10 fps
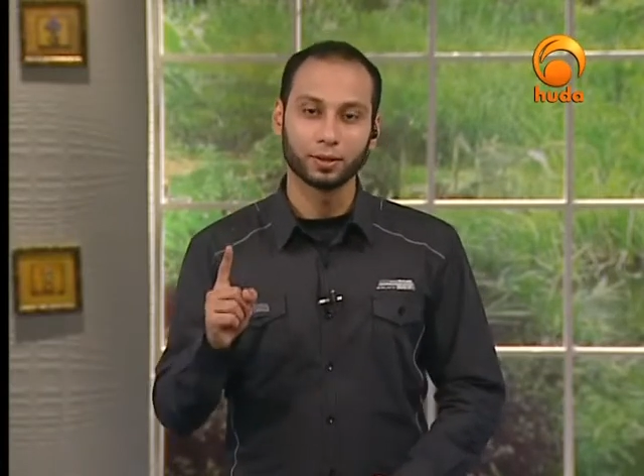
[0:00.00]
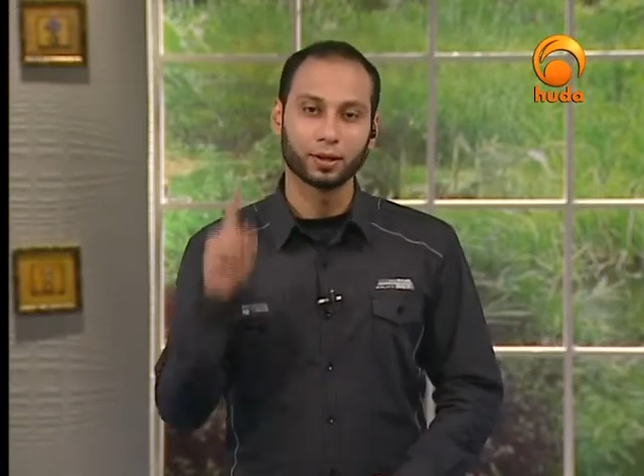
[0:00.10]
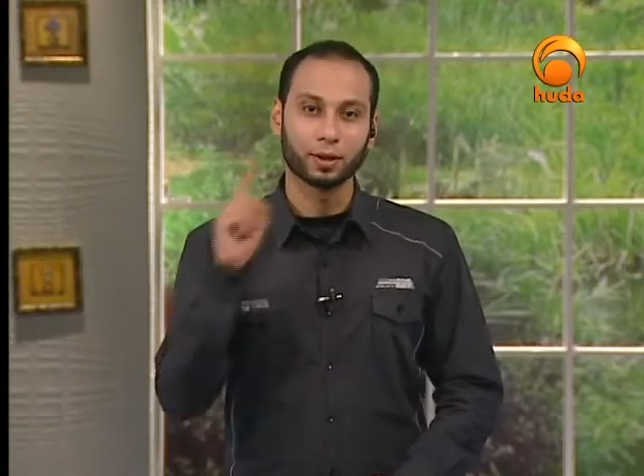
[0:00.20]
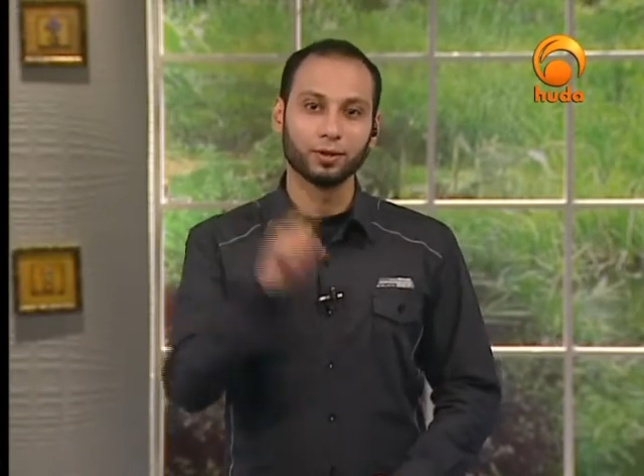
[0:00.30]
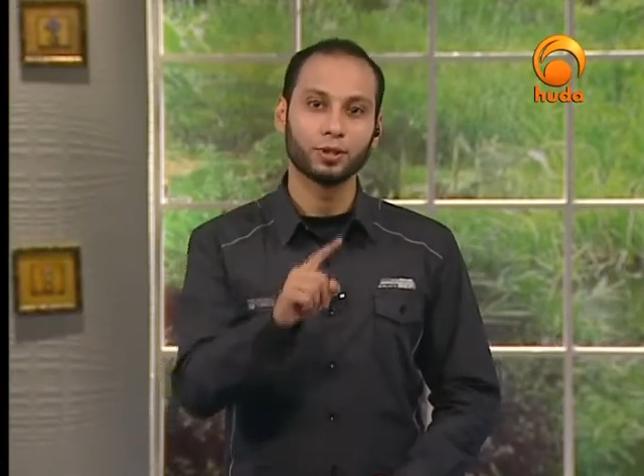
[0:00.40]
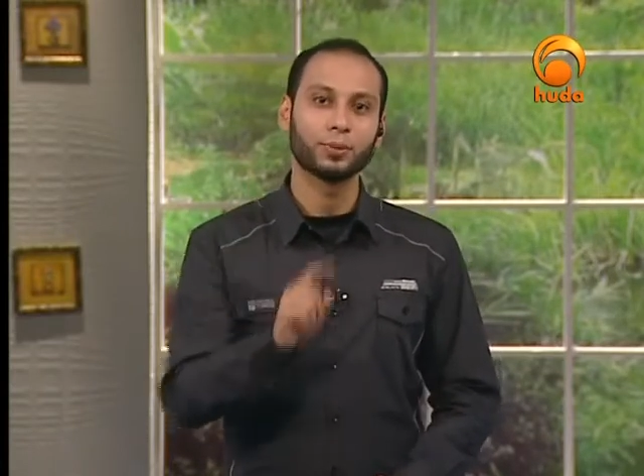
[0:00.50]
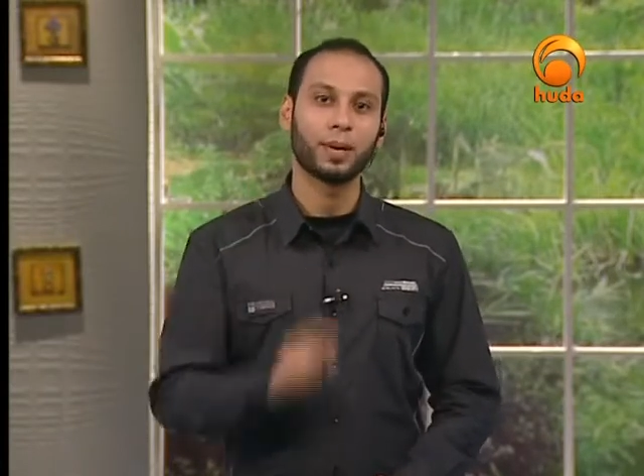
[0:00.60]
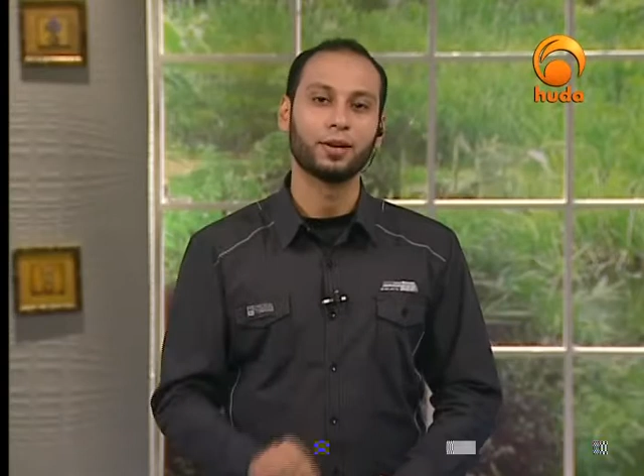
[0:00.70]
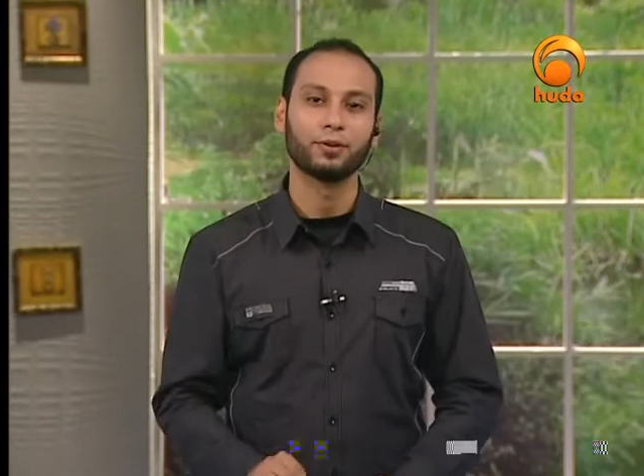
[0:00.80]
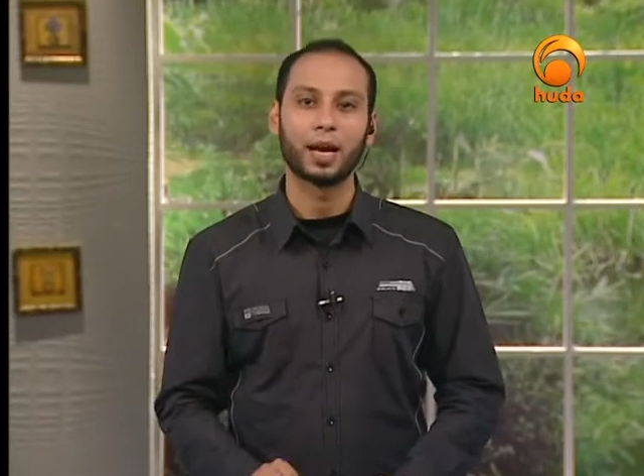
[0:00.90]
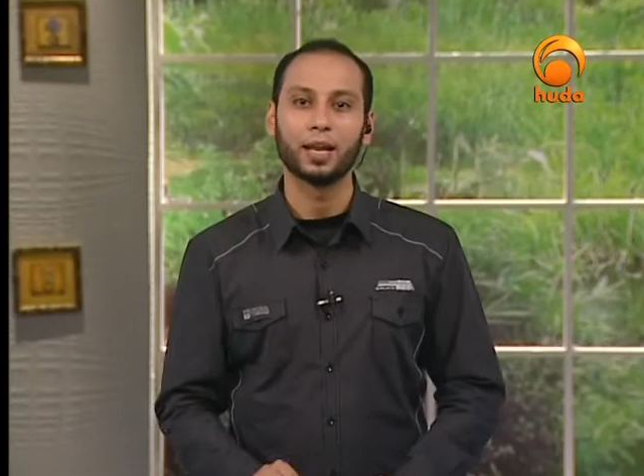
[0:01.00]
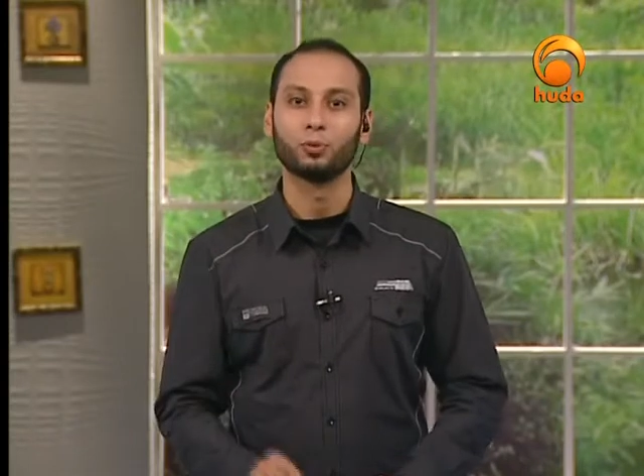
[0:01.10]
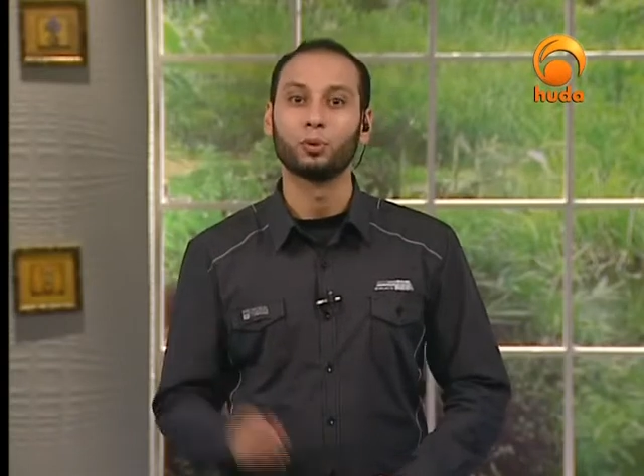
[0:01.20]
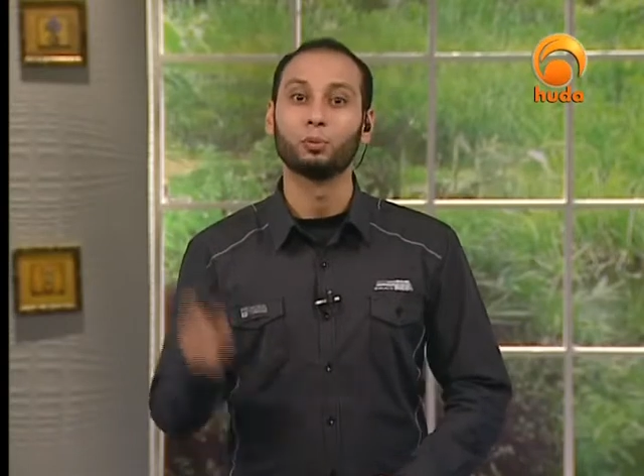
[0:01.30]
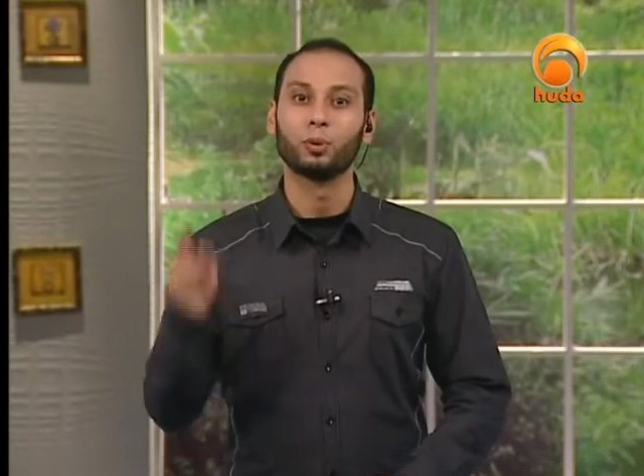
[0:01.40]
that Allah subhanahu wa ta'ala
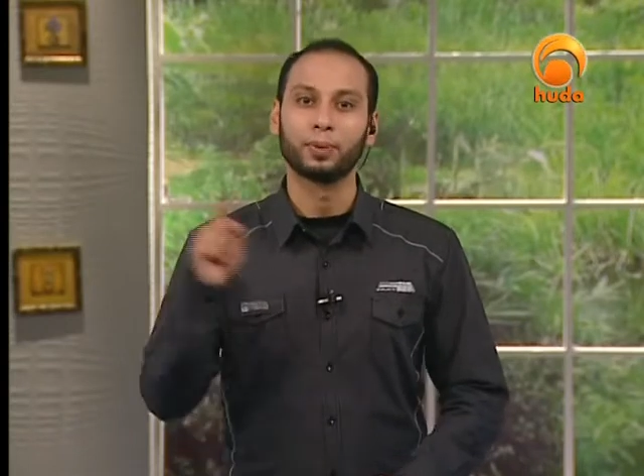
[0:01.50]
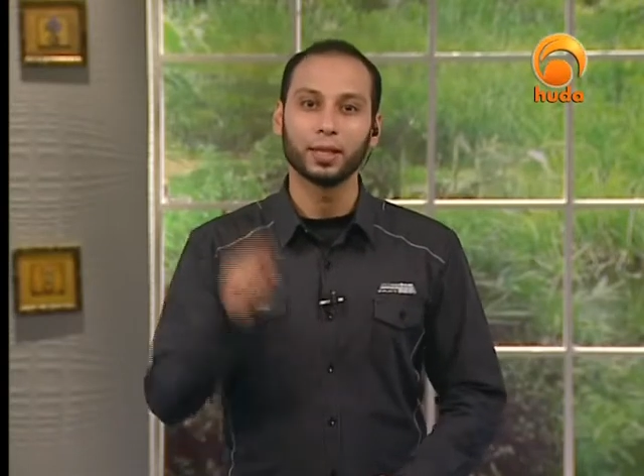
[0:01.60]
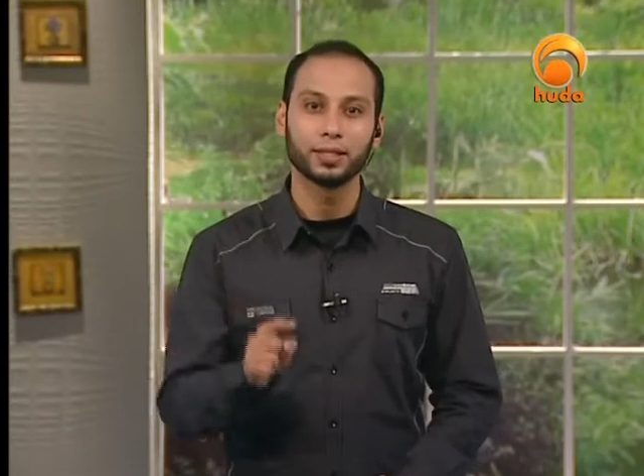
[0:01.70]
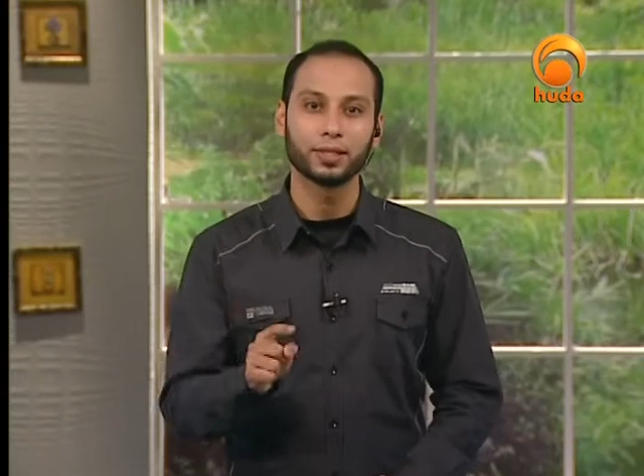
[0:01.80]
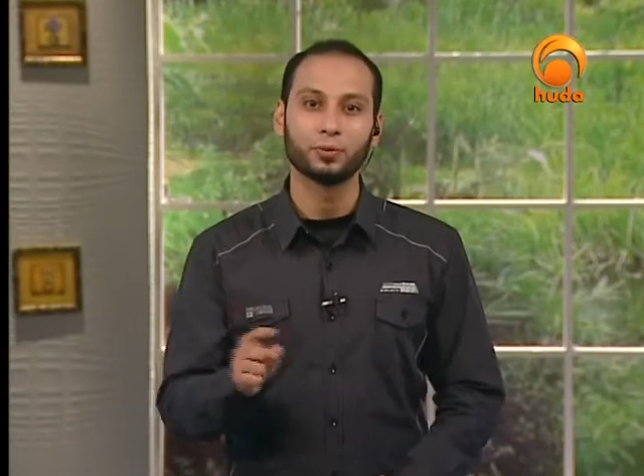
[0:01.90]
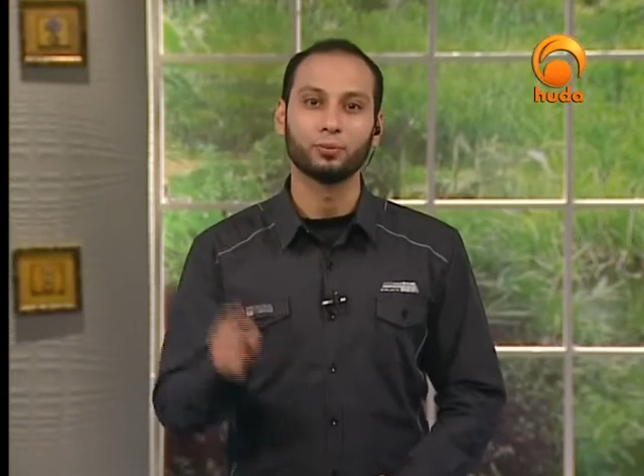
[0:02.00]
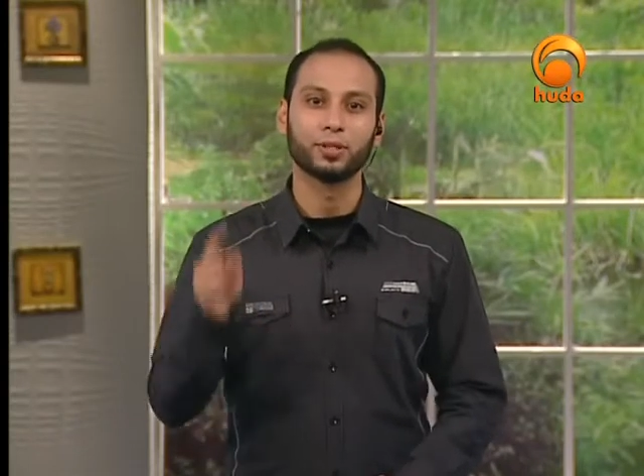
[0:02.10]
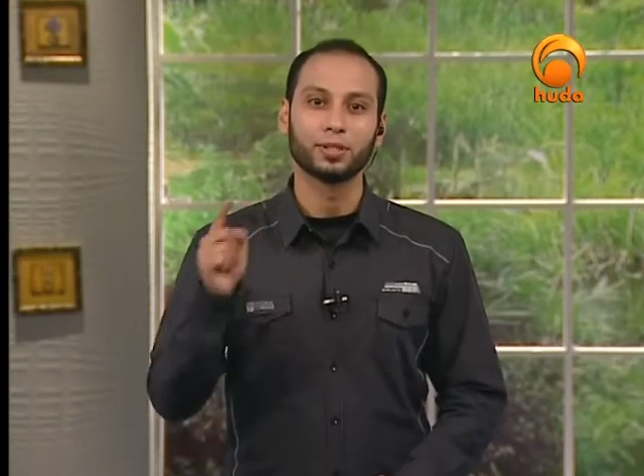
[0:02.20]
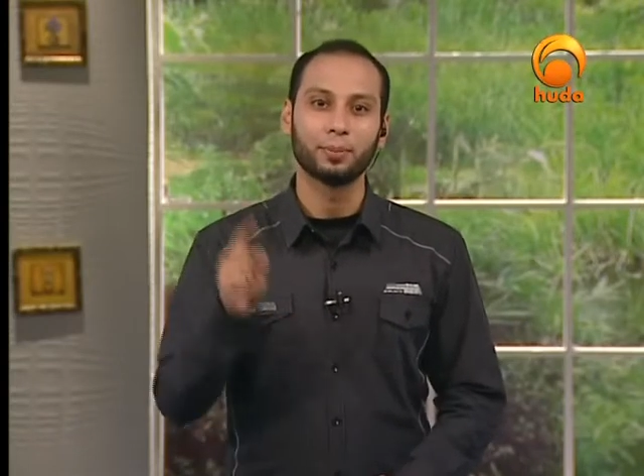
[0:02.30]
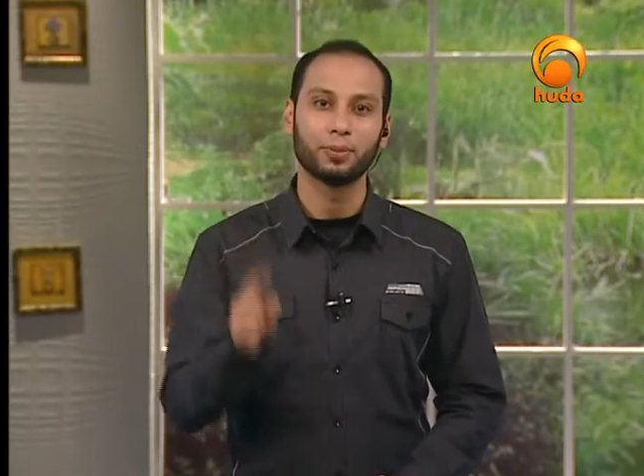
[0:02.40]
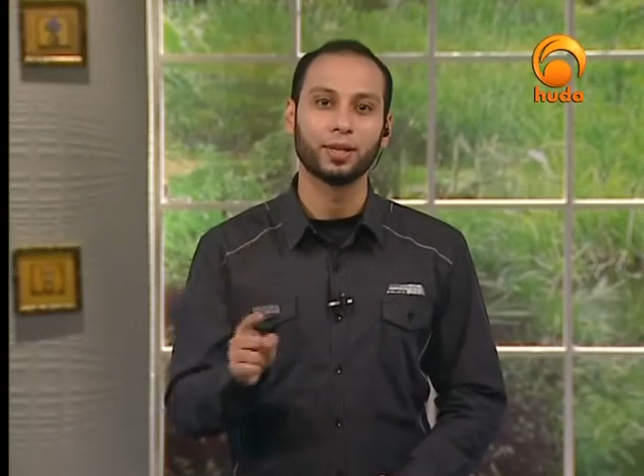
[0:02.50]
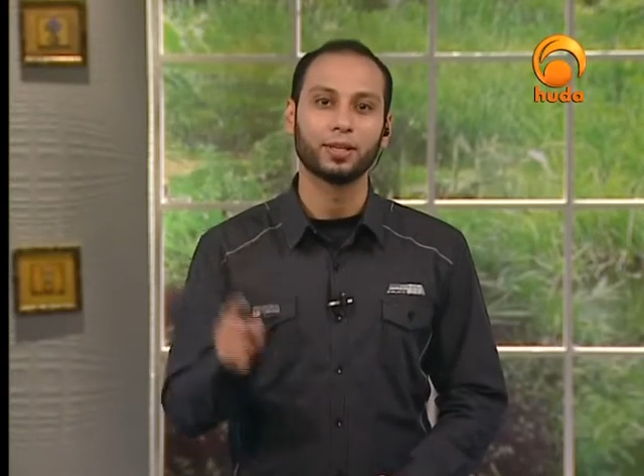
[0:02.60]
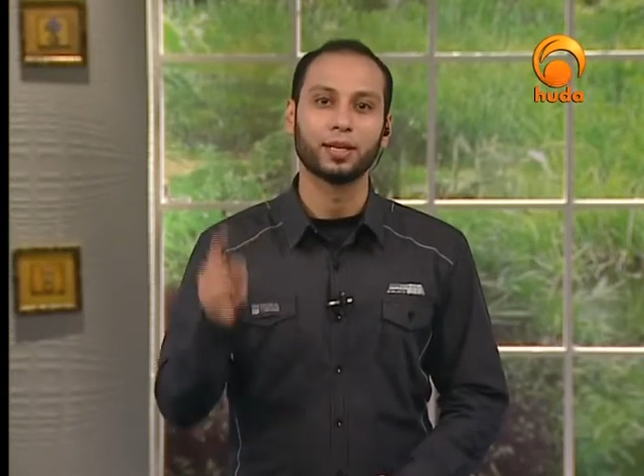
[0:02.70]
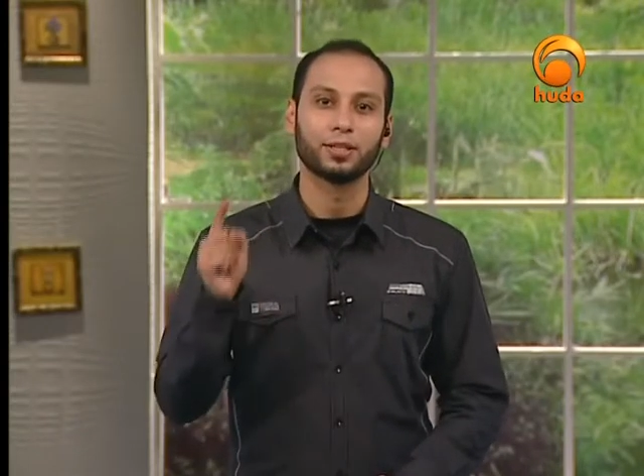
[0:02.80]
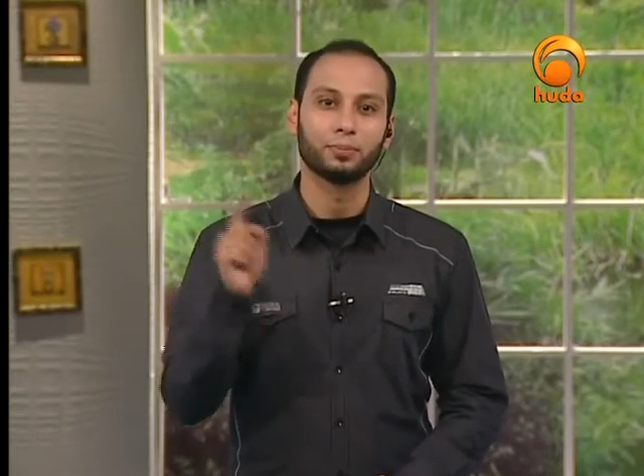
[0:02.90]
will replace it with something
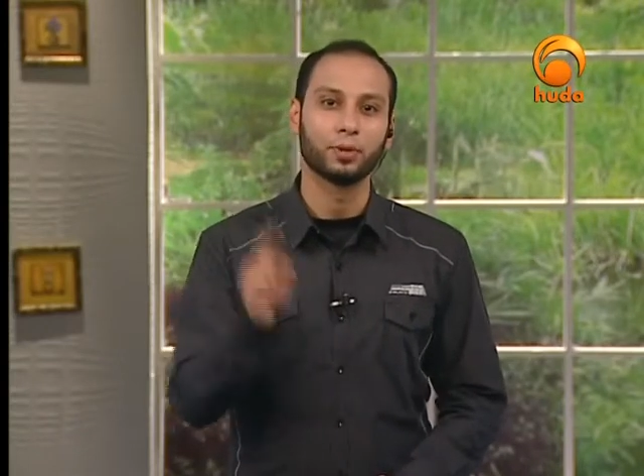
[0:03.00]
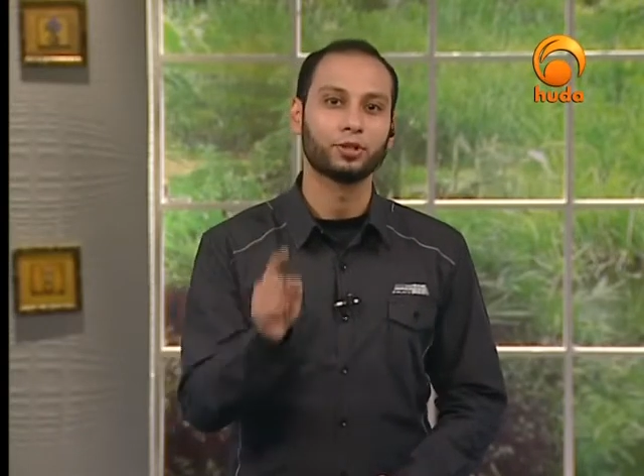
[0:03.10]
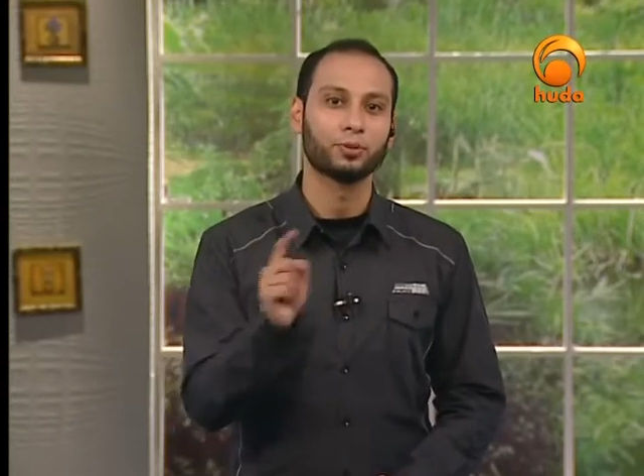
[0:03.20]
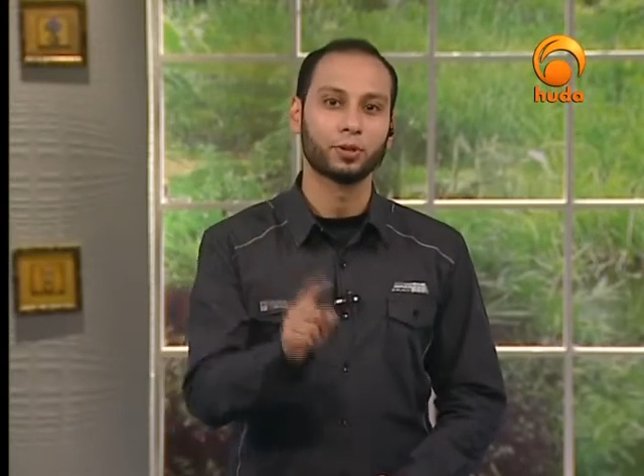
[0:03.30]
that is much,